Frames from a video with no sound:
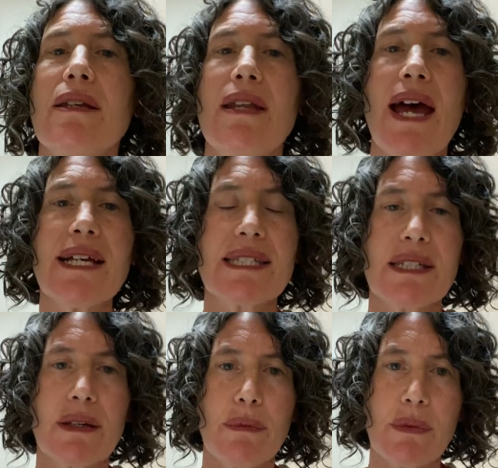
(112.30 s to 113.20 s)

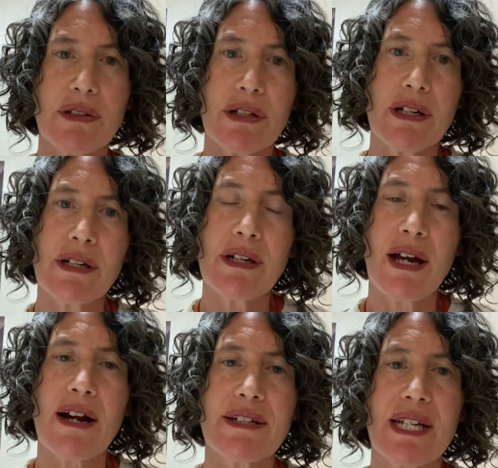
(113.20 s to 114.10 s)
Next, we'll turn
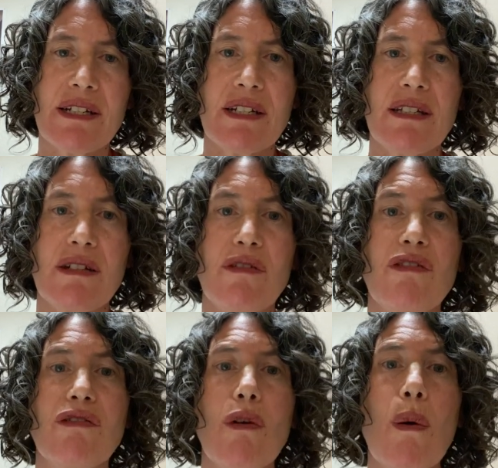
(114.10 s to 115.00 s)
our attention to
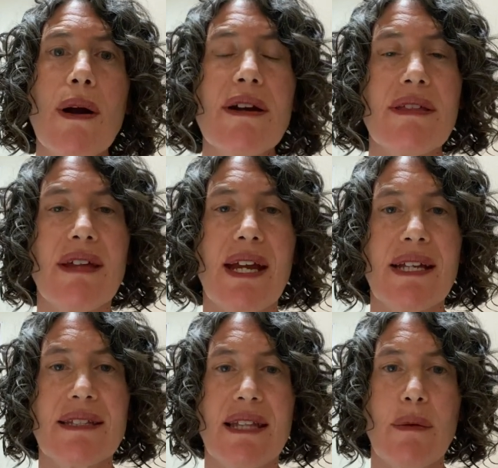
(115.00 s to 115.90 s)
4
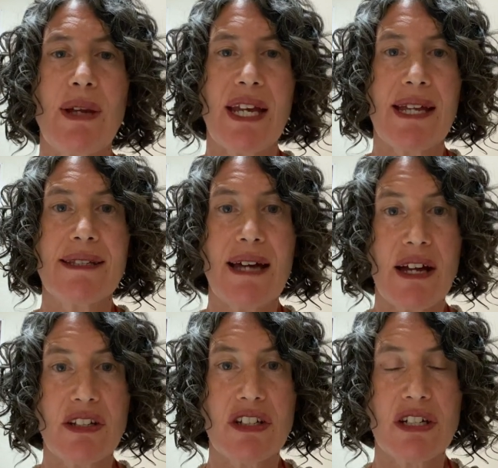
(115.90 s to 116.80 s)
things that we can
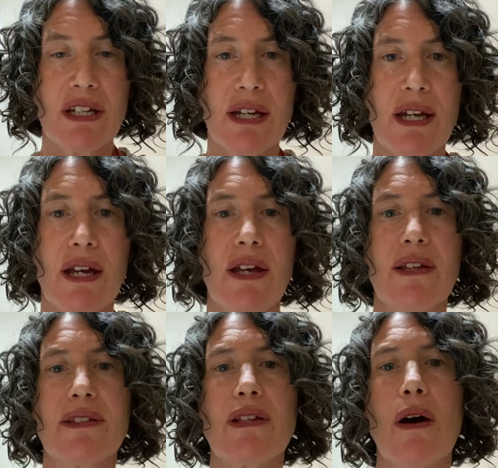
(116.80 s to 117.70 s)
touch.
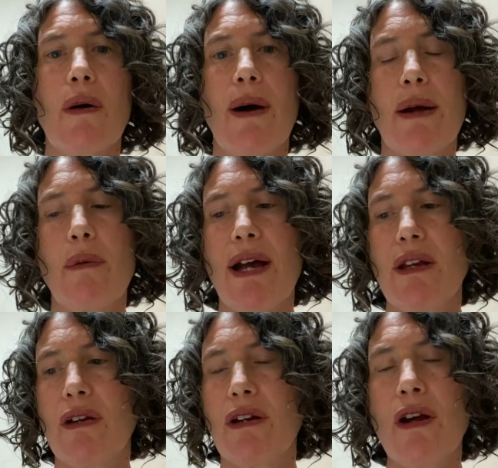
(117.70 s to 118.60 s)
So I want
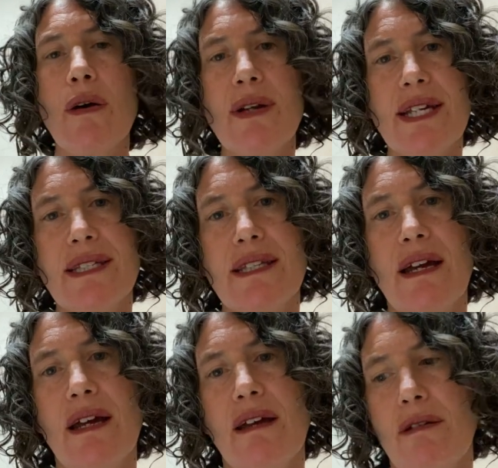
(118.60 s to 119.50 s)
you to notice
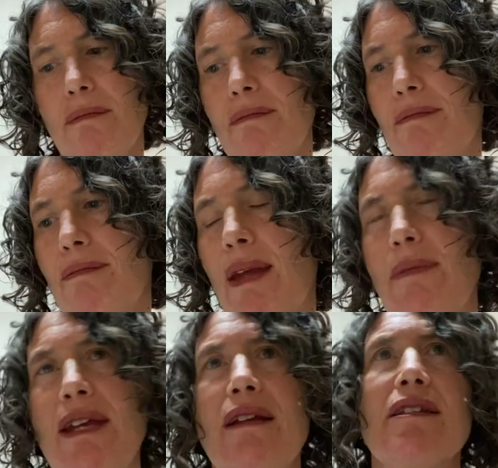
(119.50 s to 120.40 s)

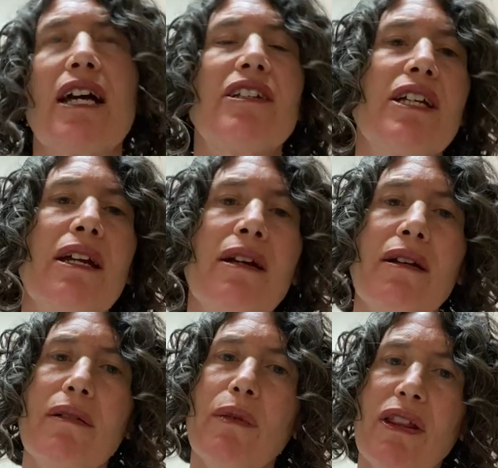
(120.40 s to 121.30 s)
maybe
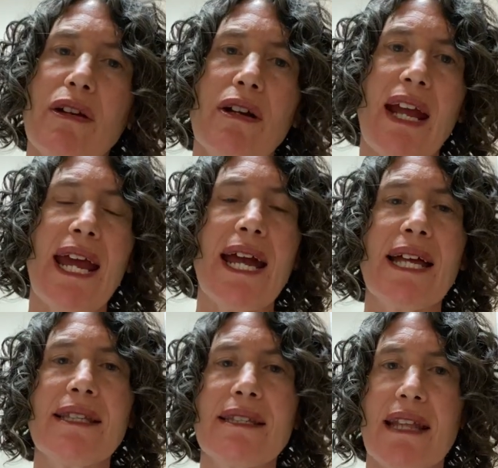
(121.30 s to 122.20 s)
touching with your
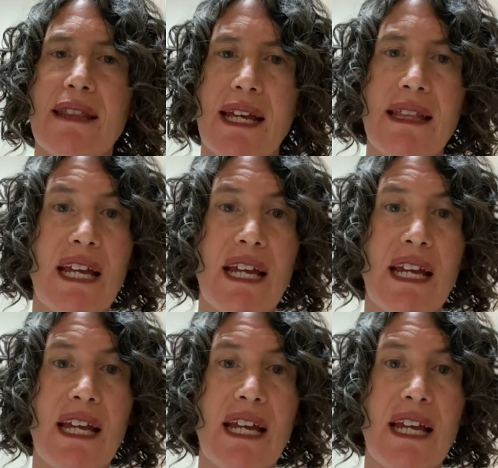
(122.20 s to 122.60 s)
hands the thing